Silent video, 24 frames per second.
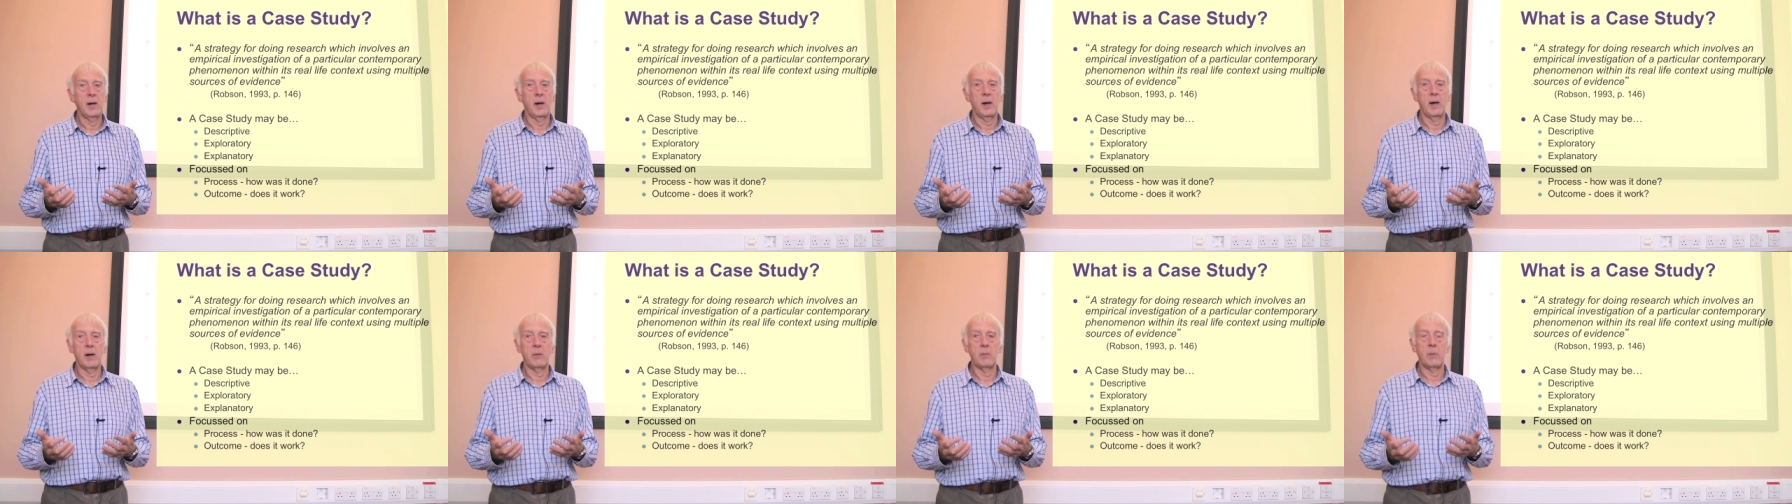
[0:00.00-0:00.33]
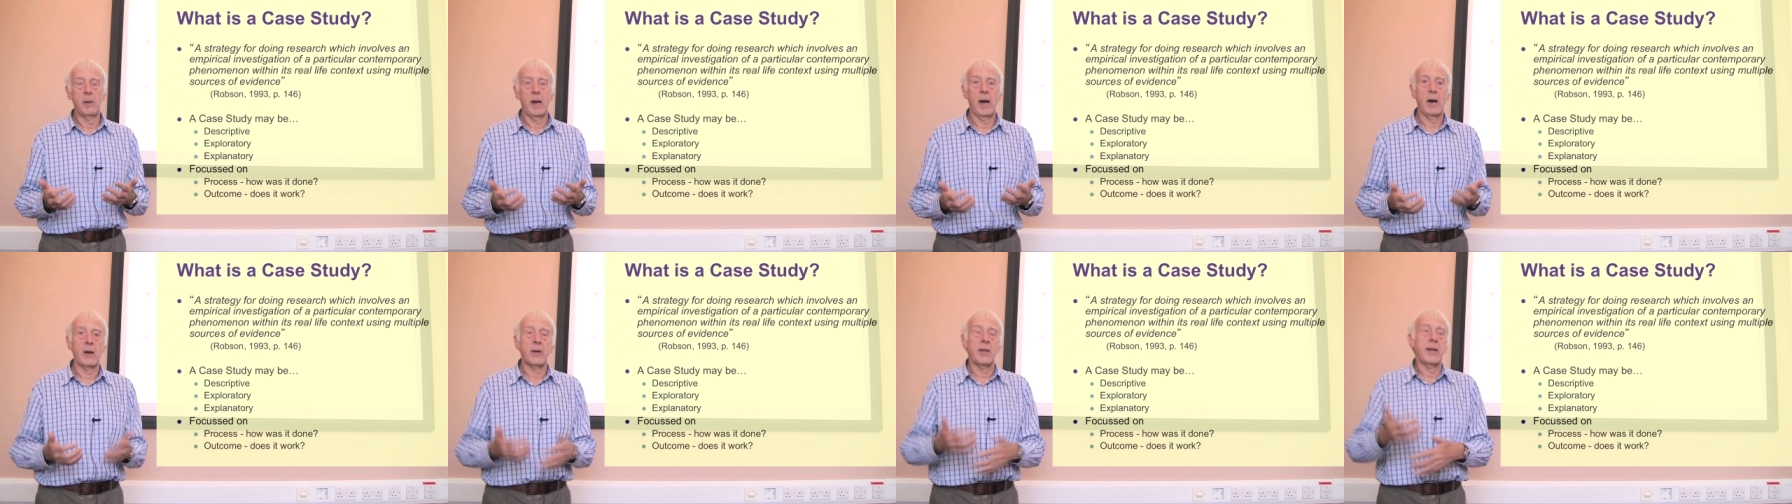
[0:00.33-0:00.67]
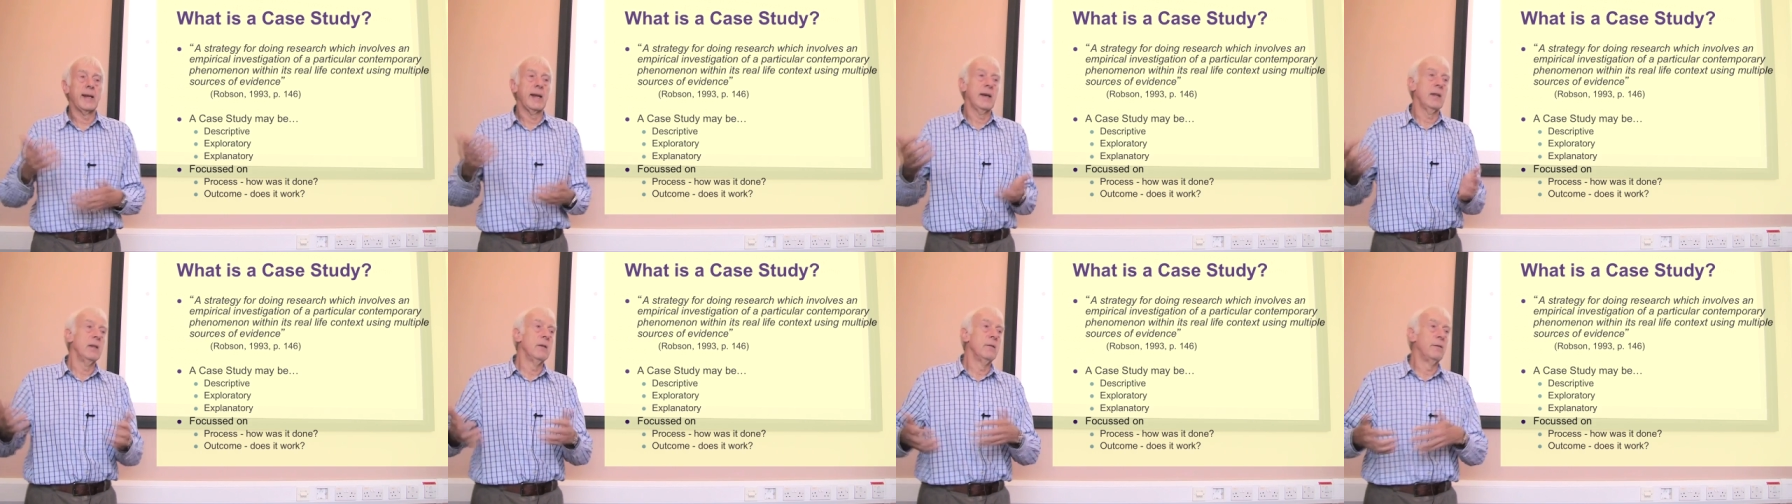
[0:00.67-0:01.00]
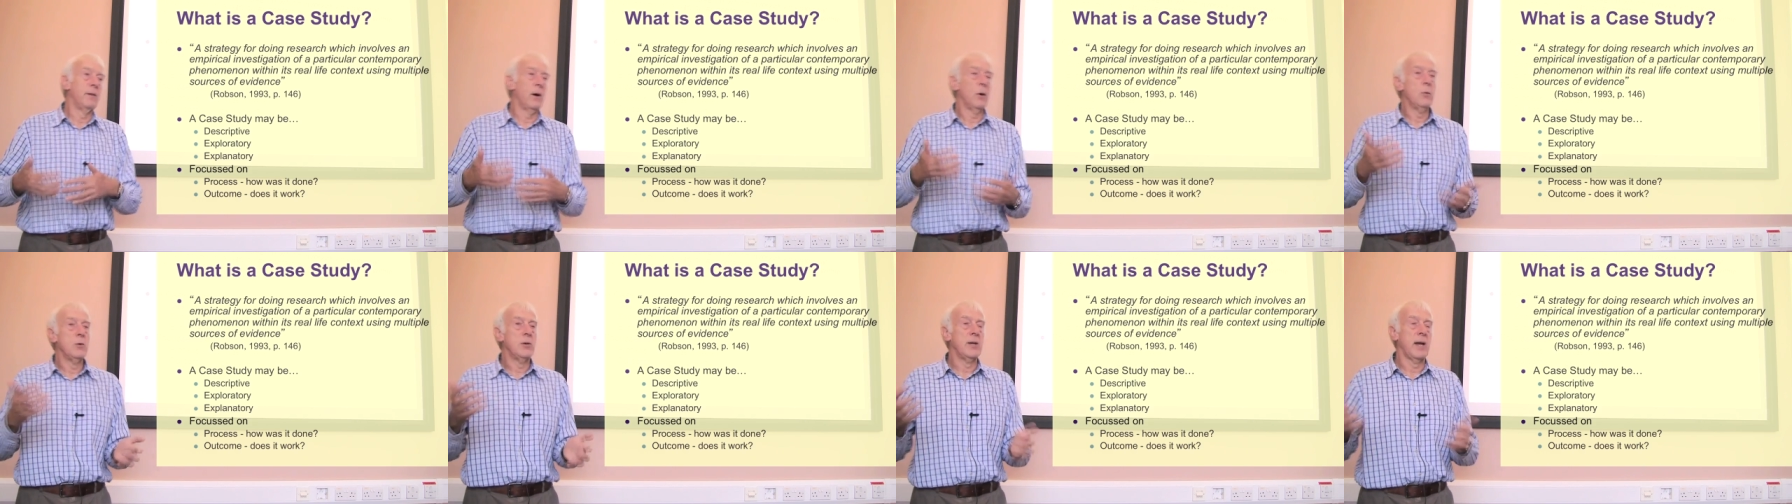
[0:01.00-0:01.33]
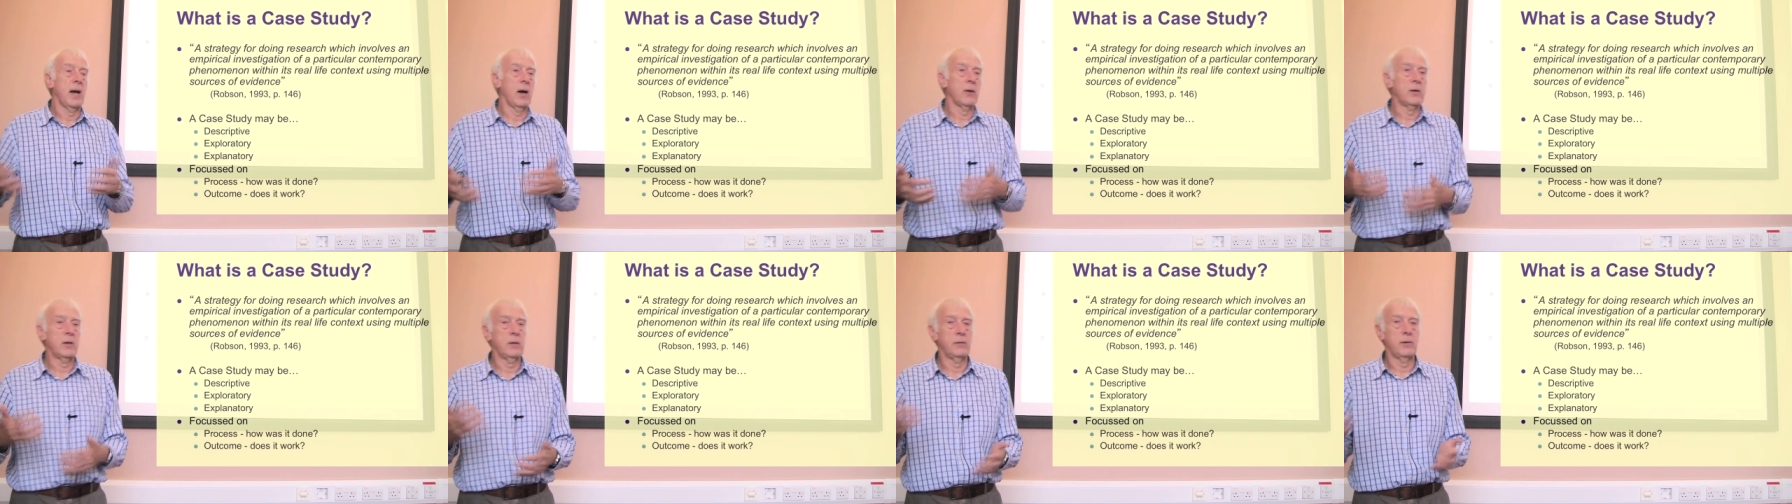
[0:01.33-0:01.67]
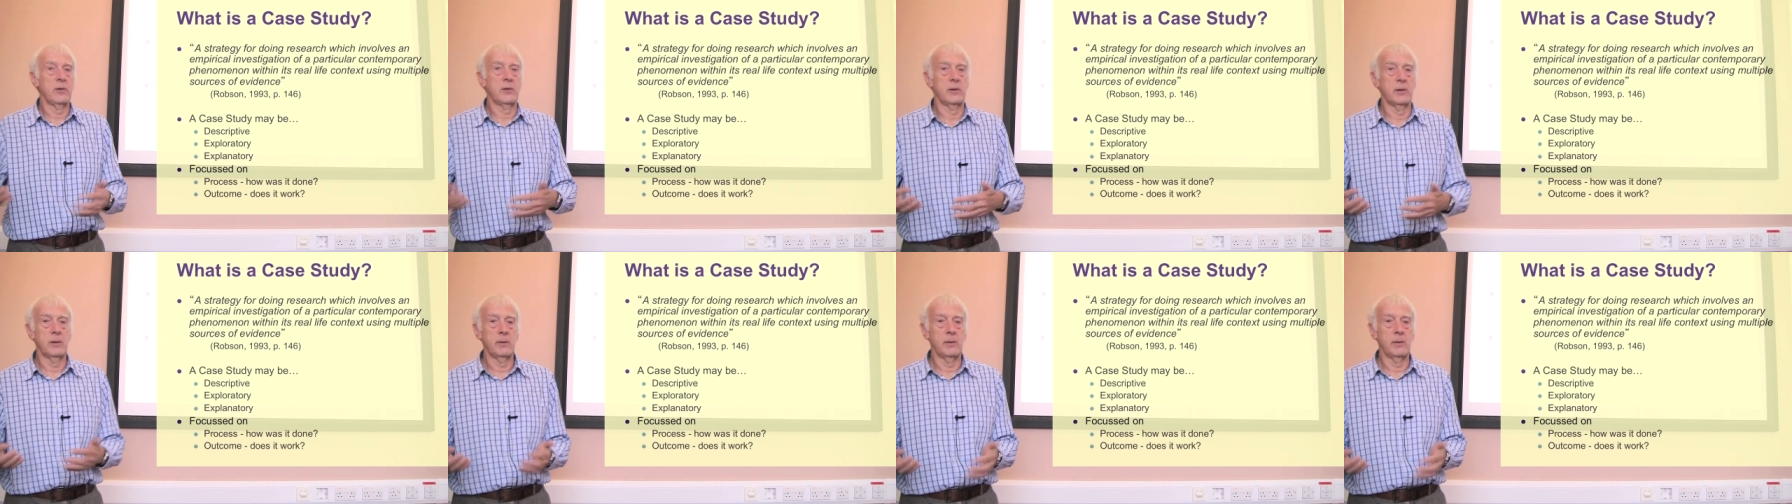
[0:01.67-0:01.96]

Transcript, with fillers: How do they get the vote out? If it's